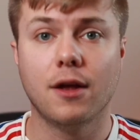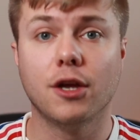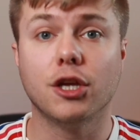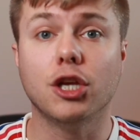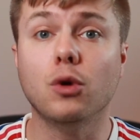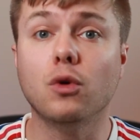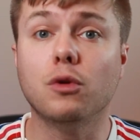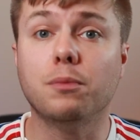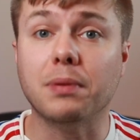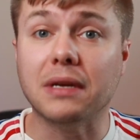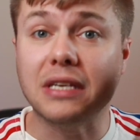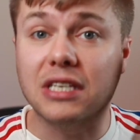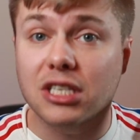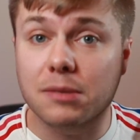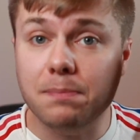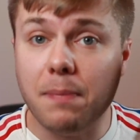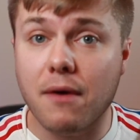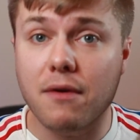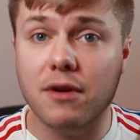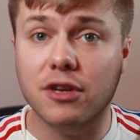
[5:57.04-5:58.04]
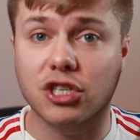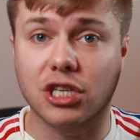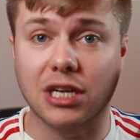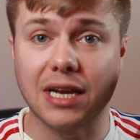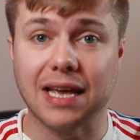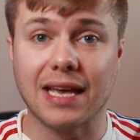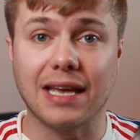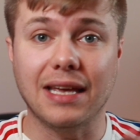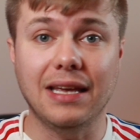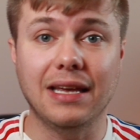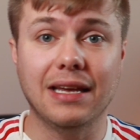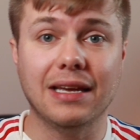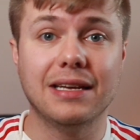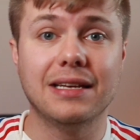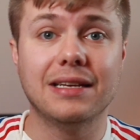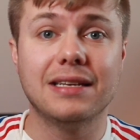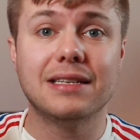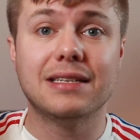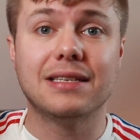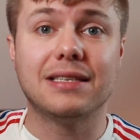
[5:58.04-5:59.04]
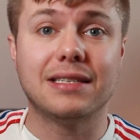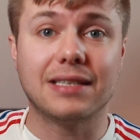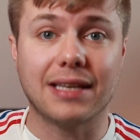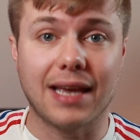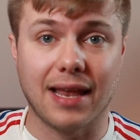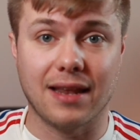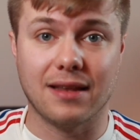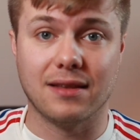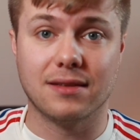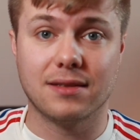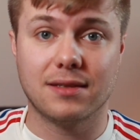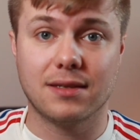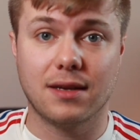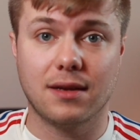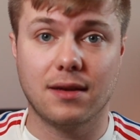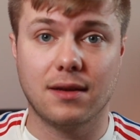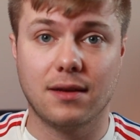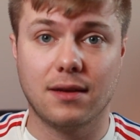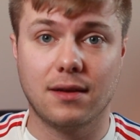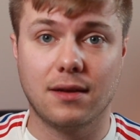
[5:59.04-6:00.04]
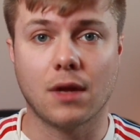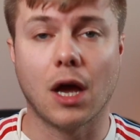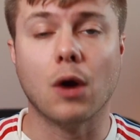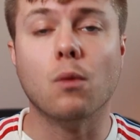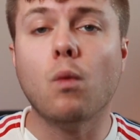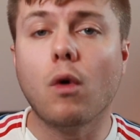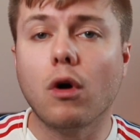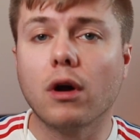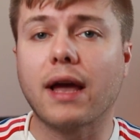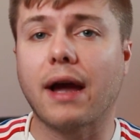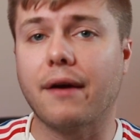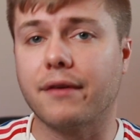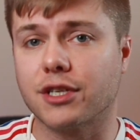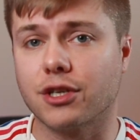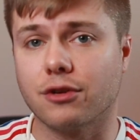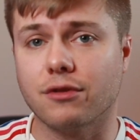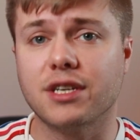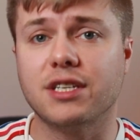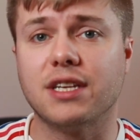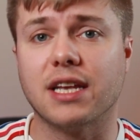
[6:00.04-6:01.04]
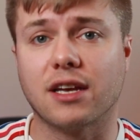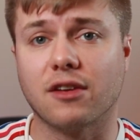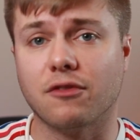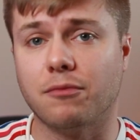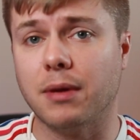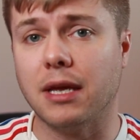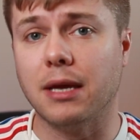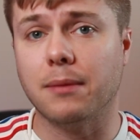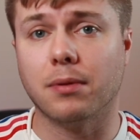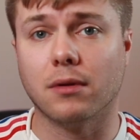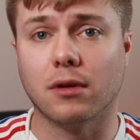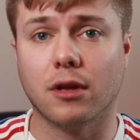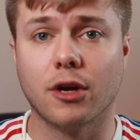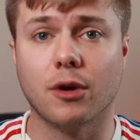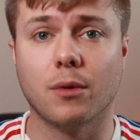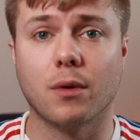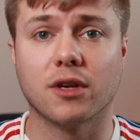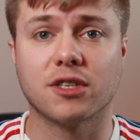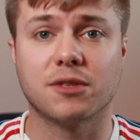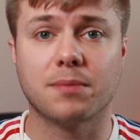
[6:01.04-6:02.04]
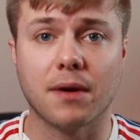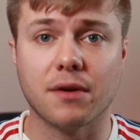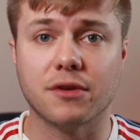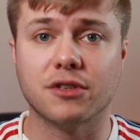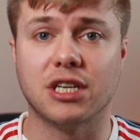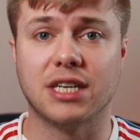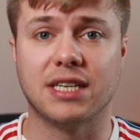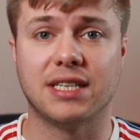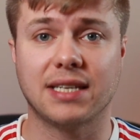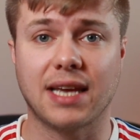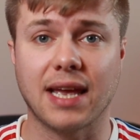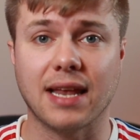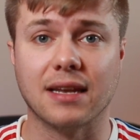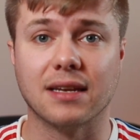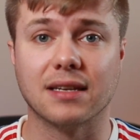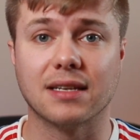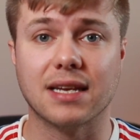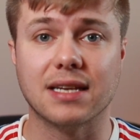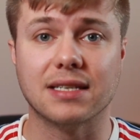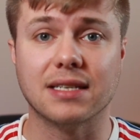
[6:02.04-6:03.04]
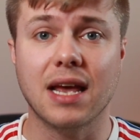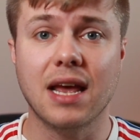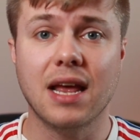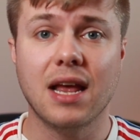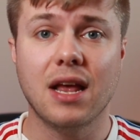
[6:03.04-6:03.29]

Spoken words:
You would be spiritually skint. And one characteristic of people who are spiritually skint is